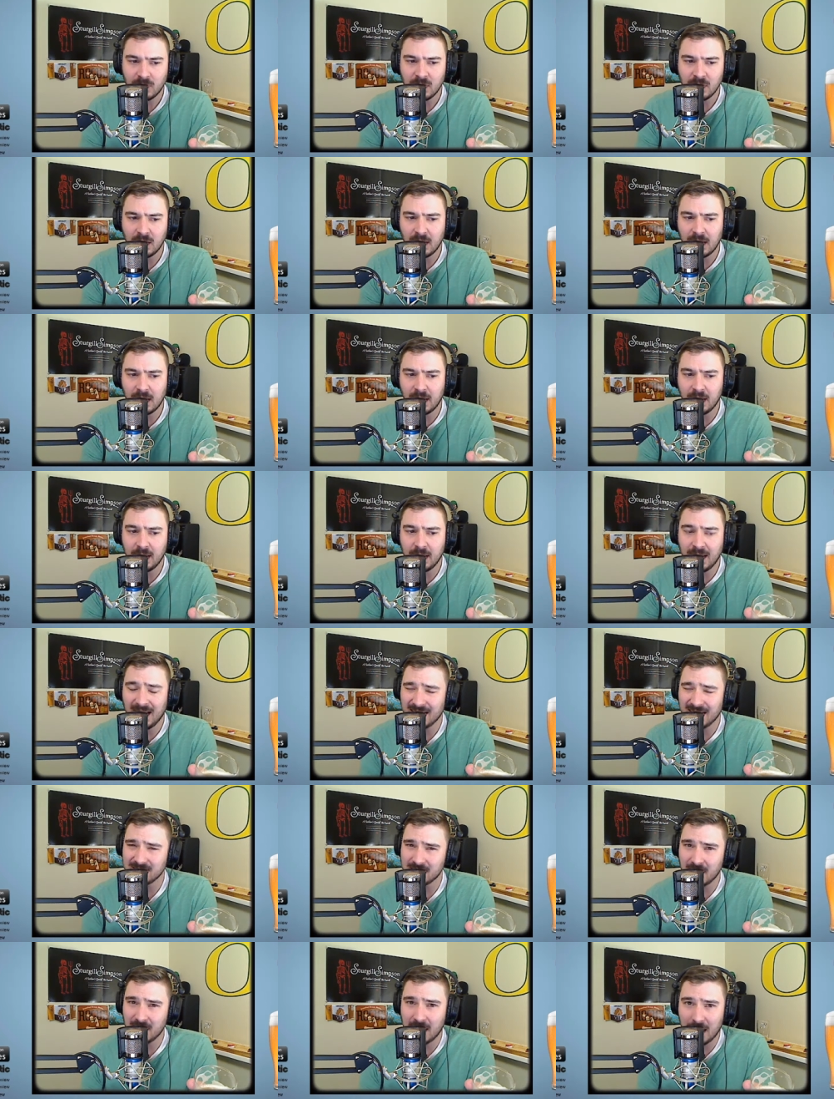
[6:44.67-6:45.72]
It
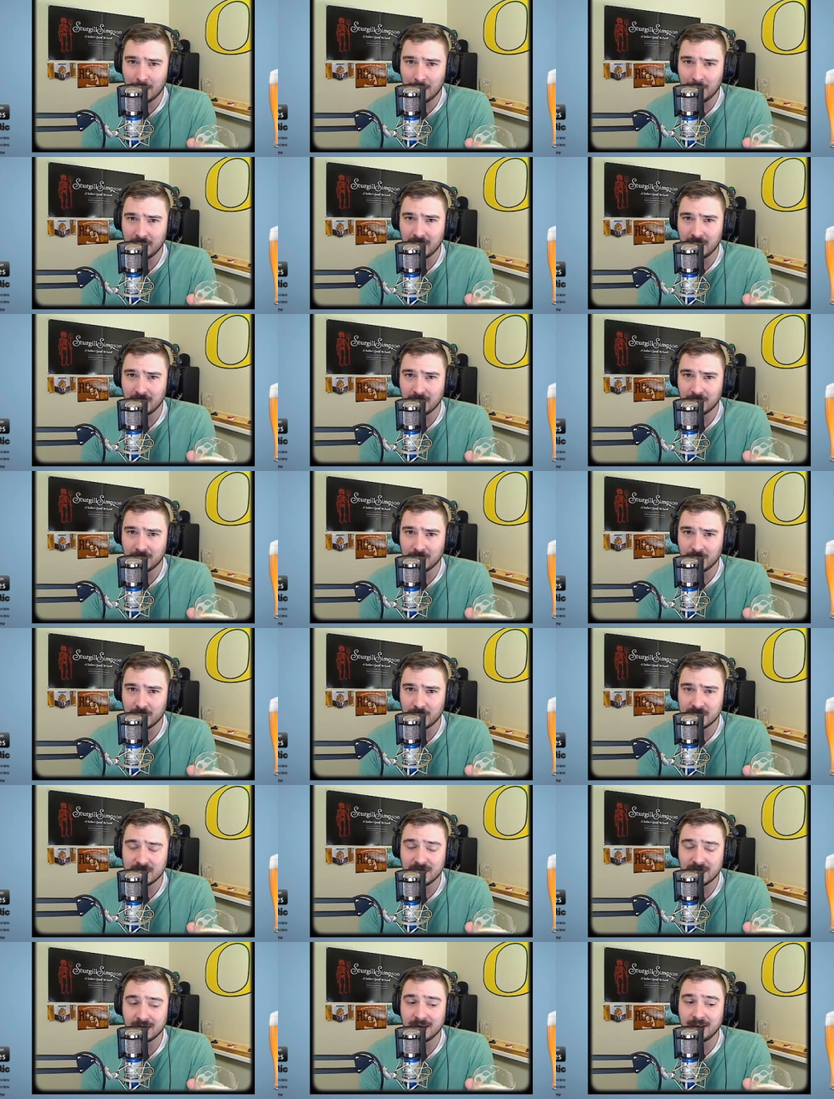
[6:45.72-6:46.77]
has the hoppy
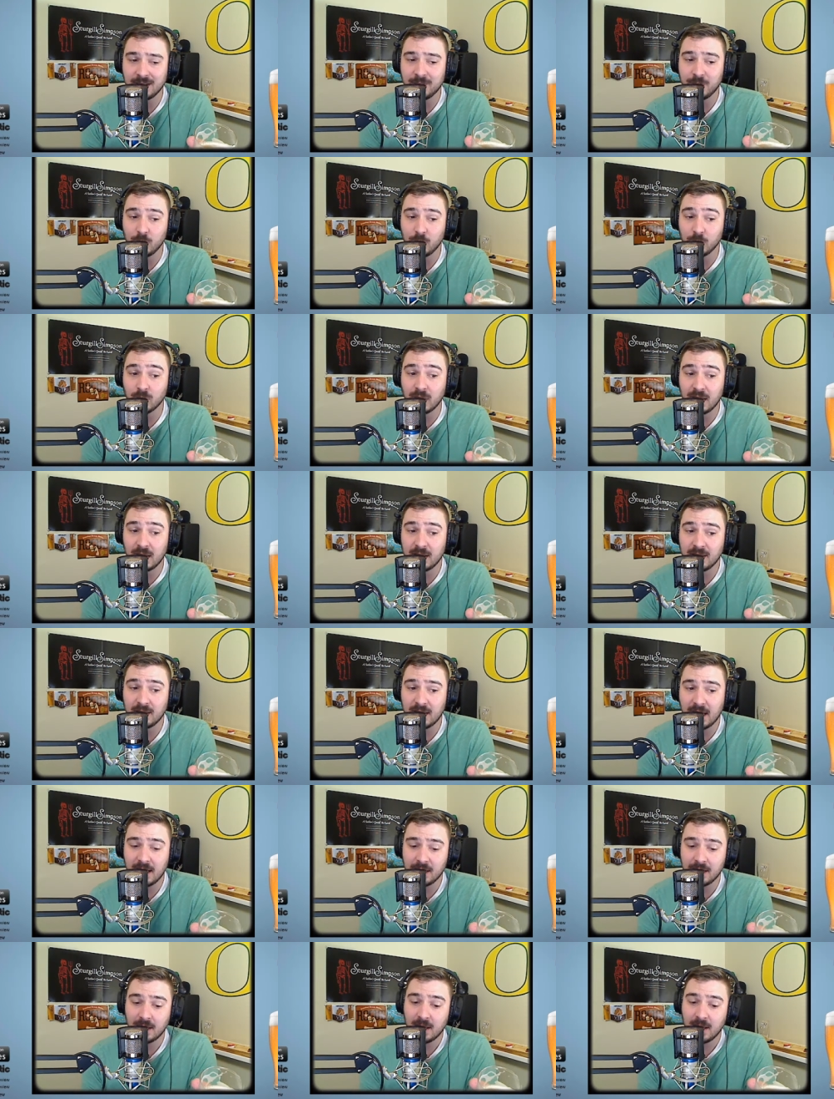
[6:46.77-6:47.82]
characteristic if you like
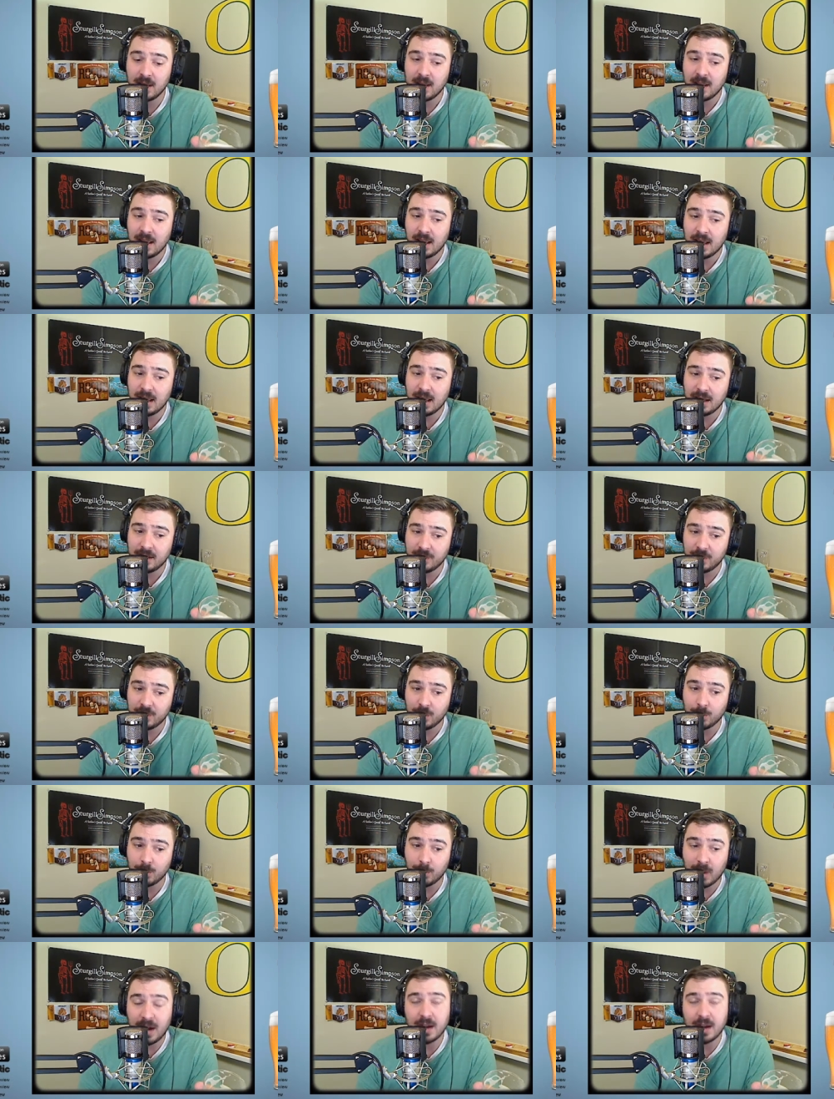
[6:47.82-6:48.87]
that. And if
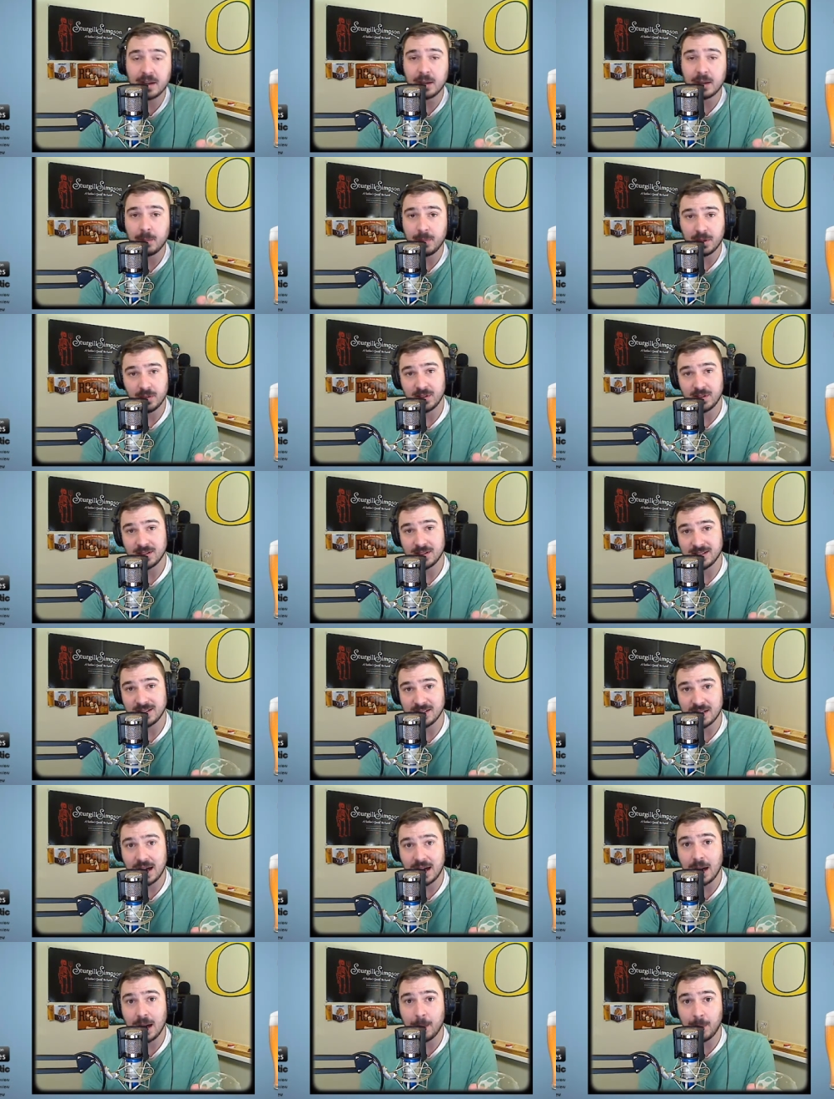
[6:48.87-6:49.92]
you're buying a beer that
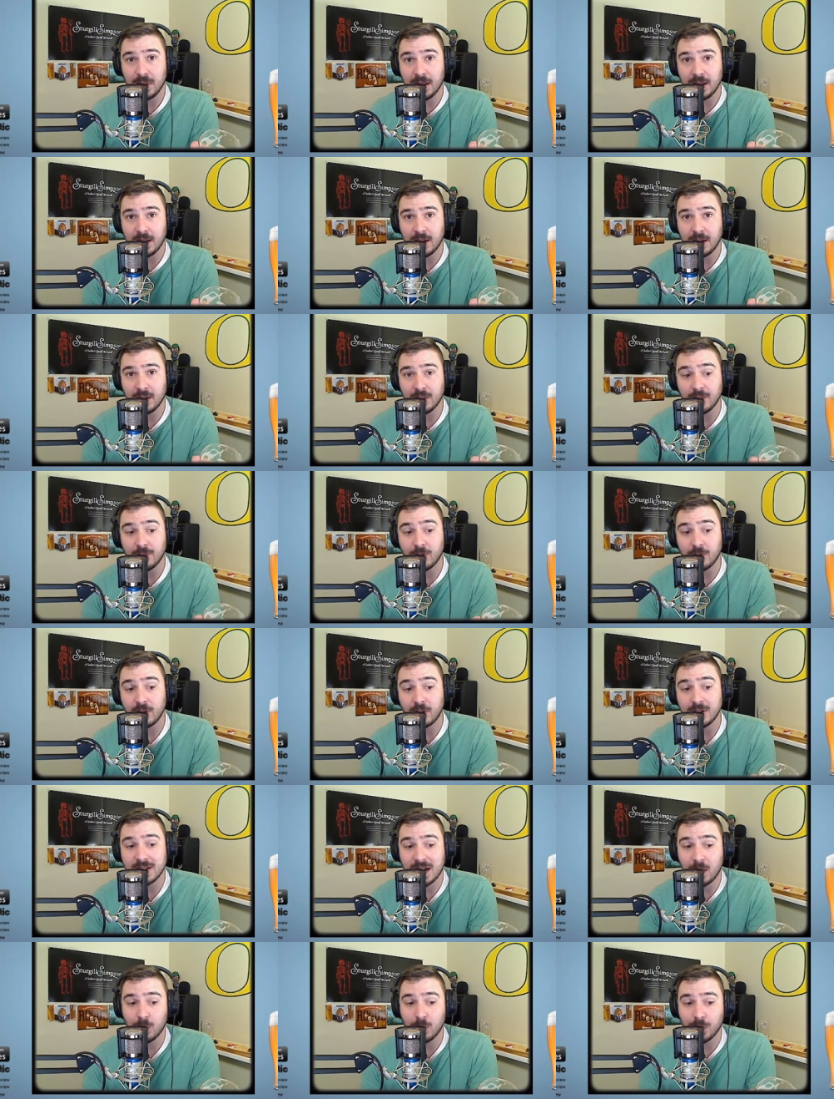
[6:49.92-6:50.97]
says IPA on the
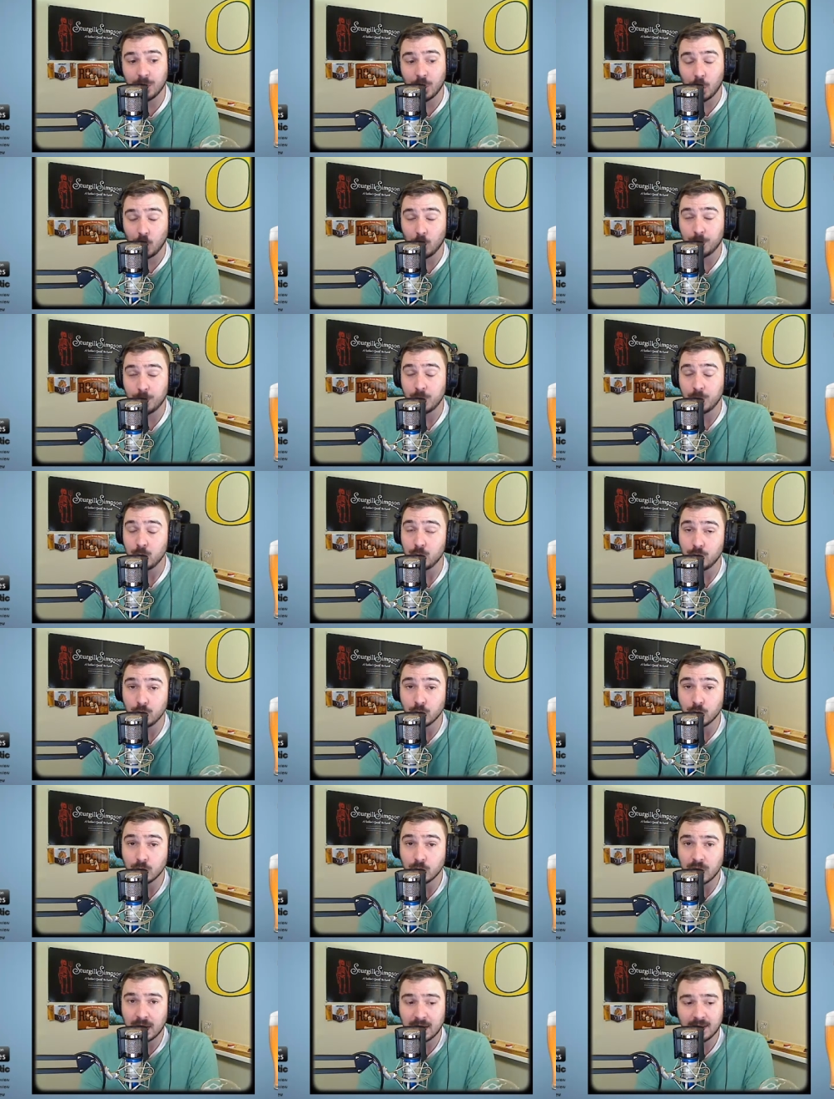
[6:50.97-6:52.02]
front, I would hope you
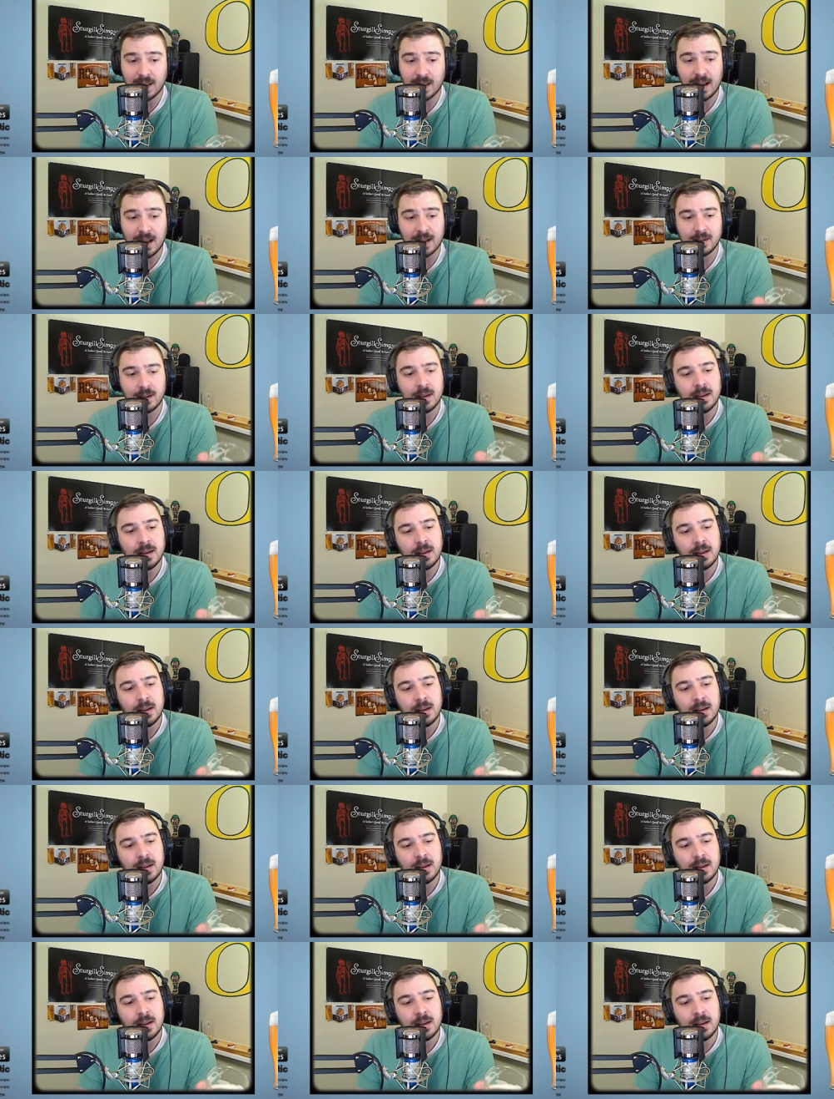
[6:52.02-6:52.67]
do like that.